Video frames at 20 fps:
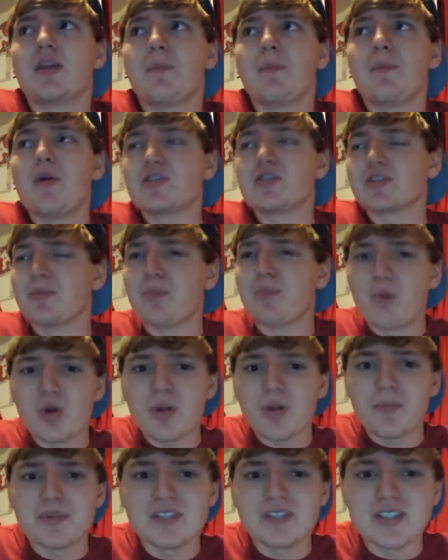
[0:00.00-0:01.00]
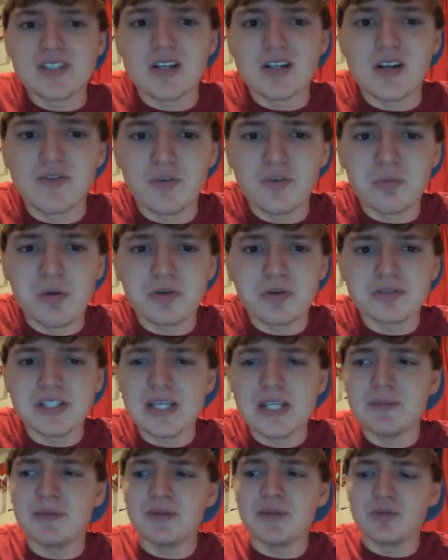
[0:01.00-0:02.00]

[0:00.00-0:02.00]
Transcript: most important position on a football team.